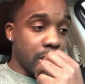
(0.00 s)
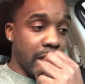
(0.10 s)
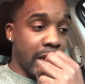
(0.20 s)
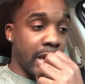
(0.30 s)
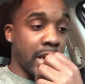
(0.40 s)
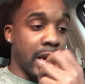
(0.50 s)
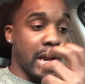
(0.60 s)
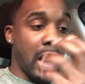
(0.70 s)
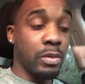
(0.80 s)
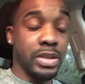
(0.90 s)
and
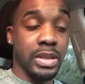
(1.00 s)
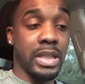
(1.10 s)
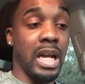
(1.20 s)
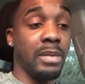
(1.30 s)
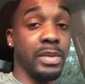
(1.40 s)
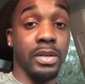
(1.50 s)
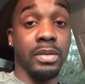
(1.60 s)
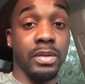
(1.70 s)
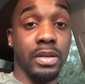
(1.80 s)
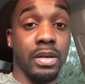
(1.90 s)
I would just tell them, dude,